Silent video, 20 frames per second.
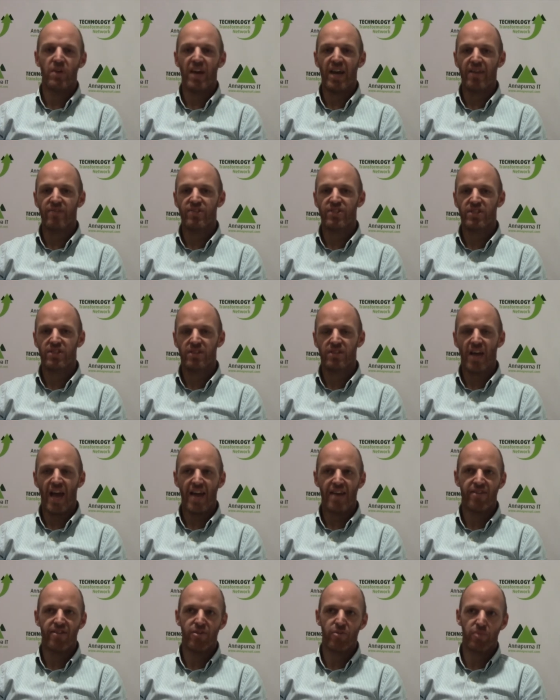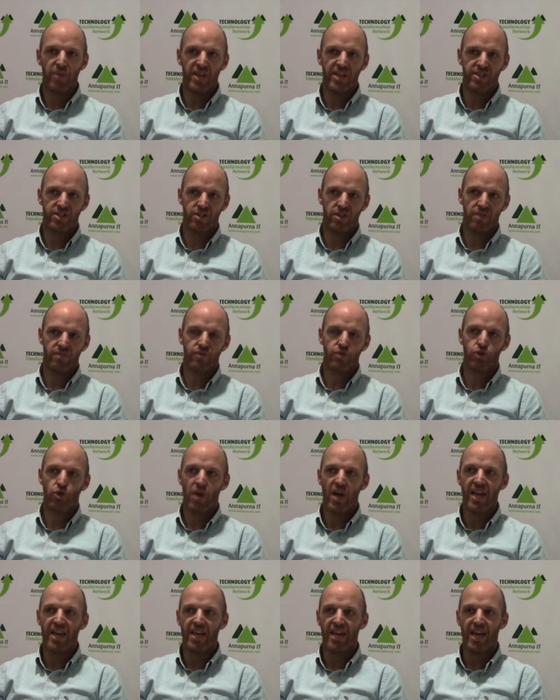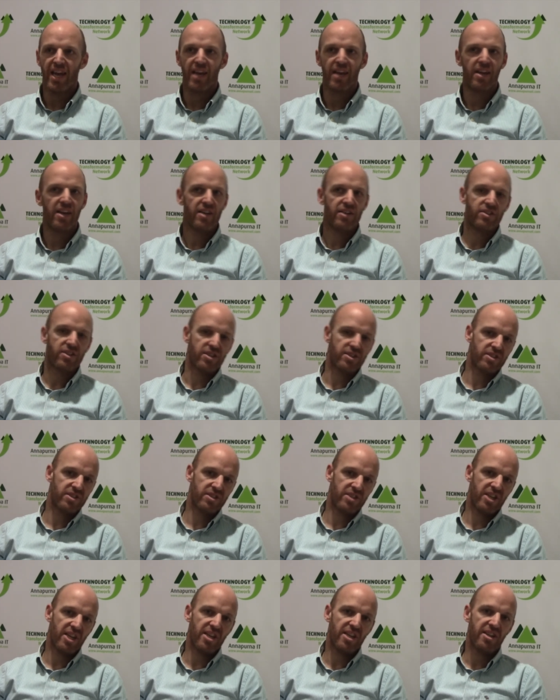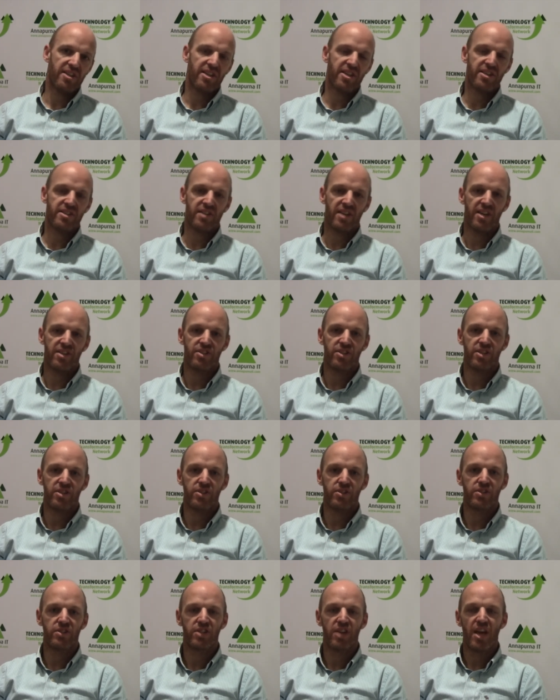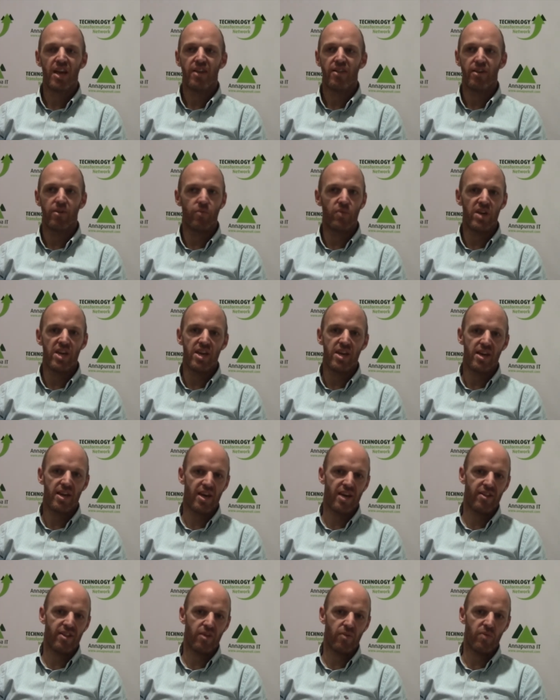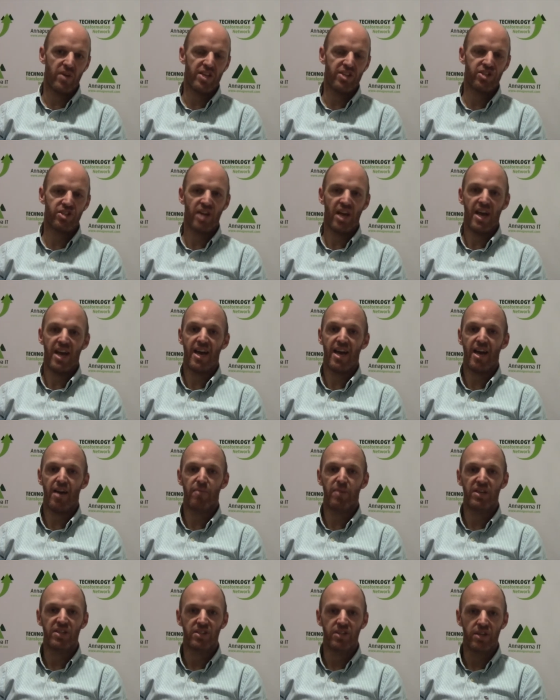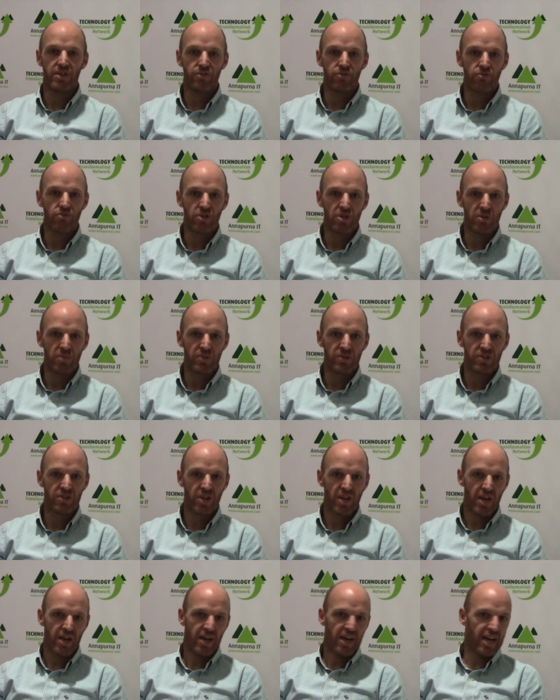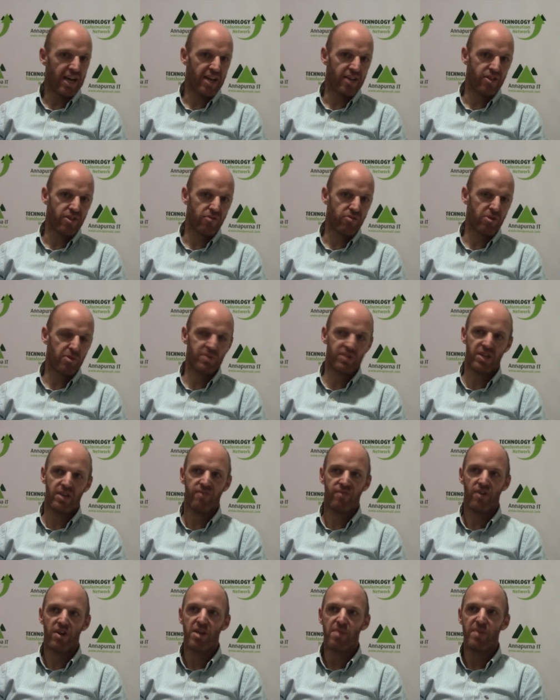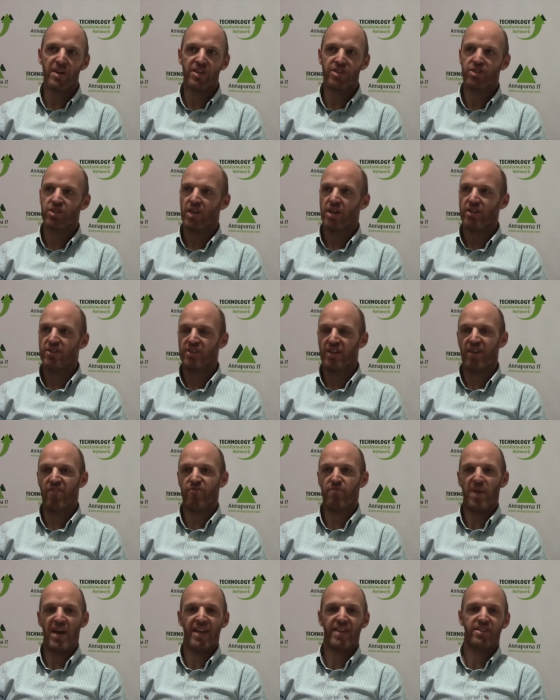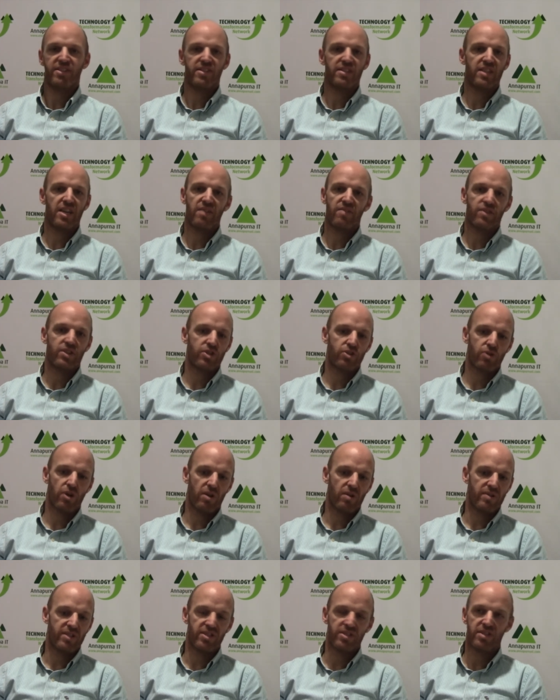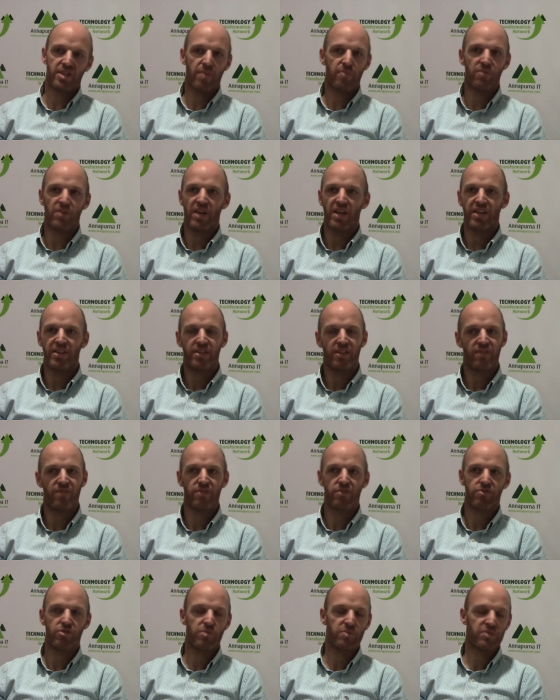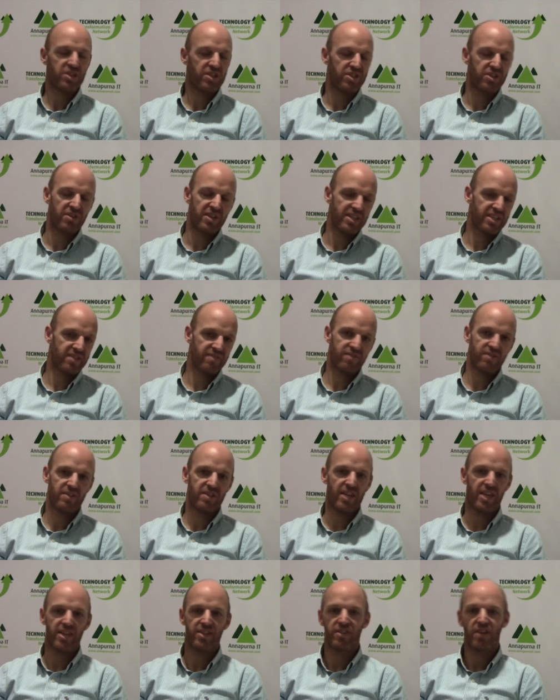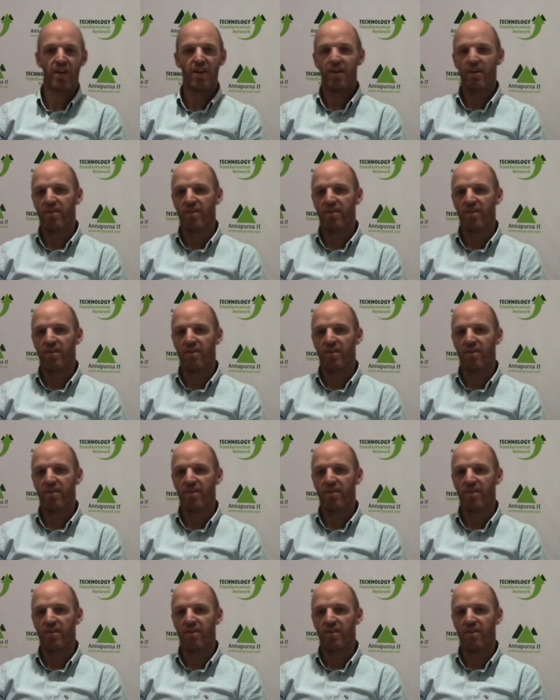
We have standard bits of training, such as TDD sessions, that we share amongst those groups. The groups are very much self-managed and self-controlled, and some different groups are doing different things.